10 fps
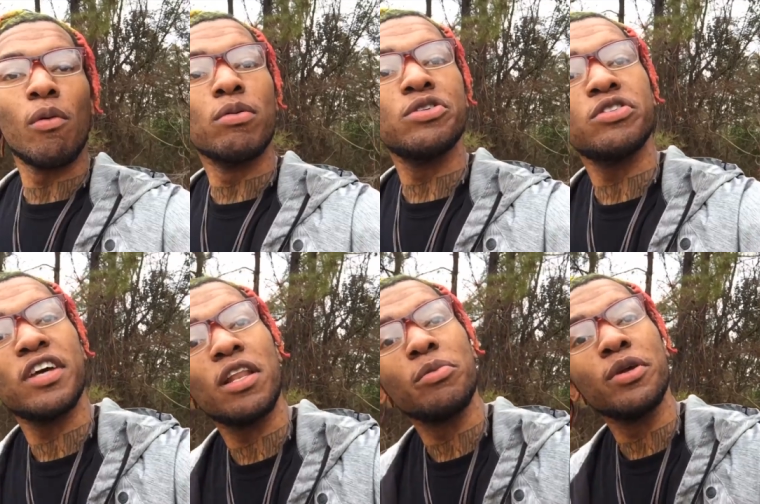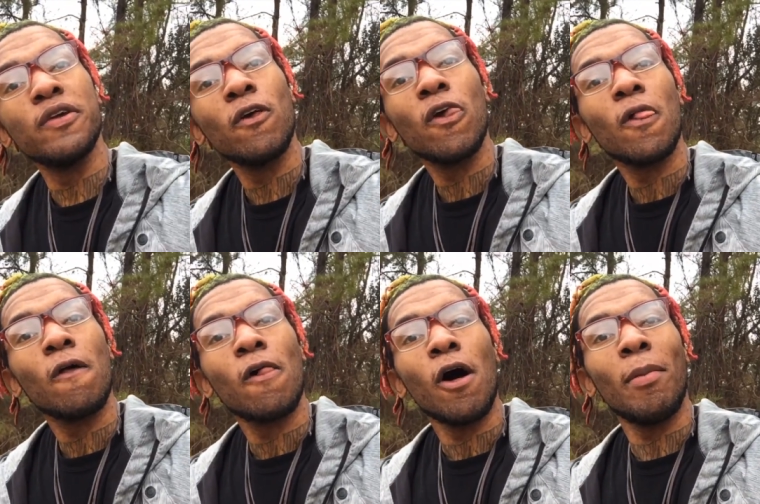What was you telling me
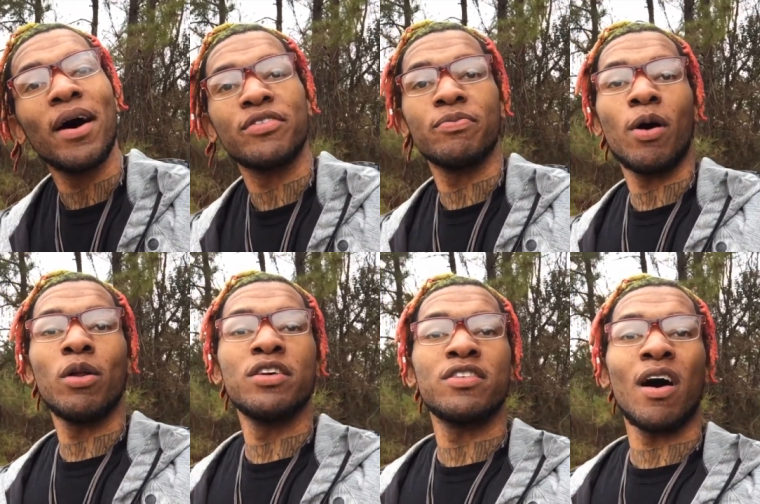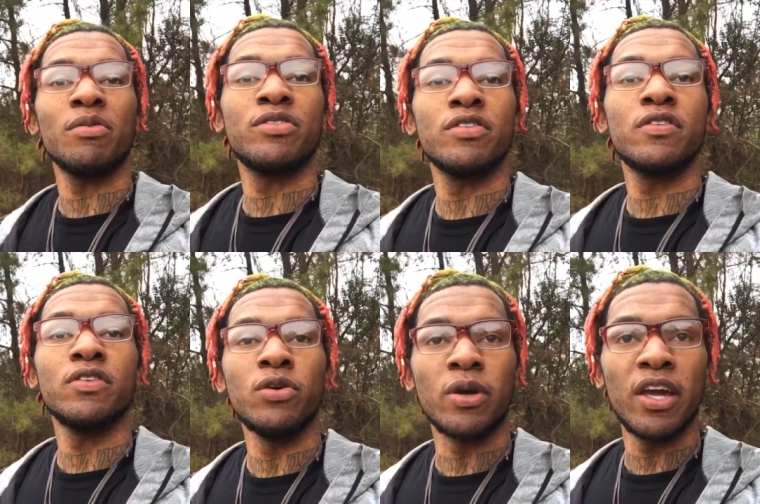about some police officers
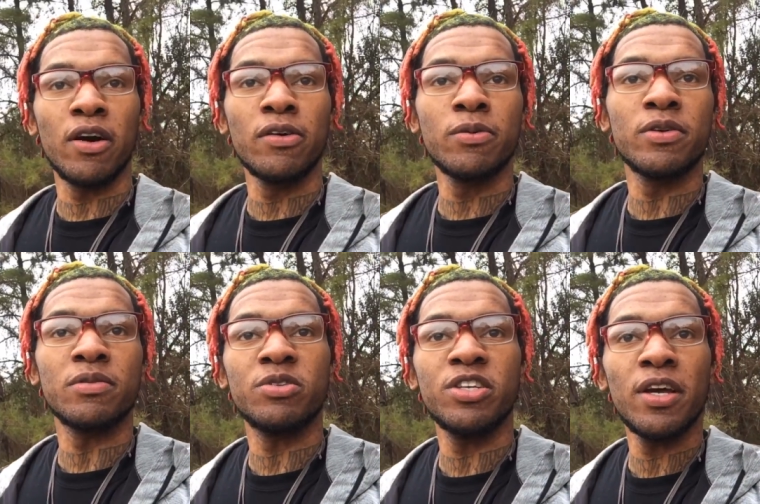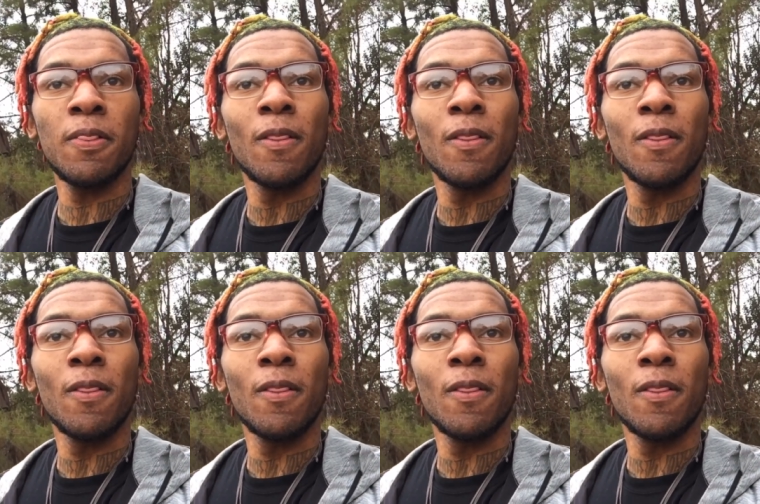you killed with some shit?